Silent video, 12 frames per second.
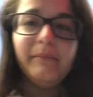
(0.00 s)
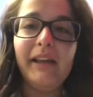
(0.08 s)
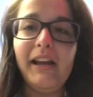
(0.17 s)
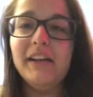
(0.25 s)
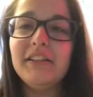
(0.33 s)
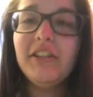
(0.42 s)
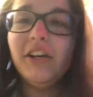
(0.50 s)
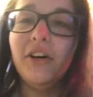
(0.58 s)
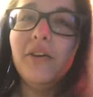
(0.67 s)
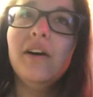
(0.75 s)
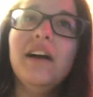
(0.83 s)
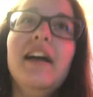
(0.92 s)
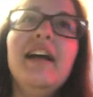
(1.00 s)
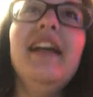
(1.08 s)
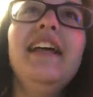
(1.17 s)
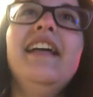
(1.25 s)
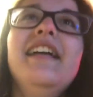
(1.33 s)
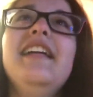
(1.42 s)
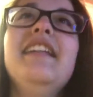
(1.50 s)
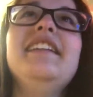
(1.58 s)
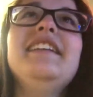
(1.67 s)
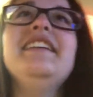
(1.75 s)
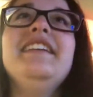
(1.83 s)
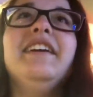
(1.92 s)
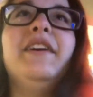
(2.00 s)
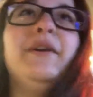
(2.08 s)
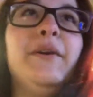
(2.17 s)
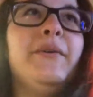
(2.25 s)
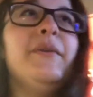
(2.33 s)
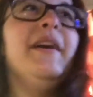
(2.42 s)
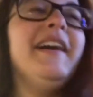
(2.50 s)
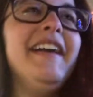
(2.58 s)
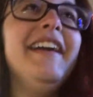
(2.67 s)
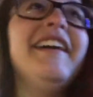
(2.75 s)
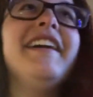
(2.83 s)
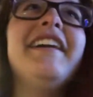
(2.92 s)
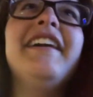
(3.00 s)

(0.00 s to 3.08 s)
yeah, so anyway,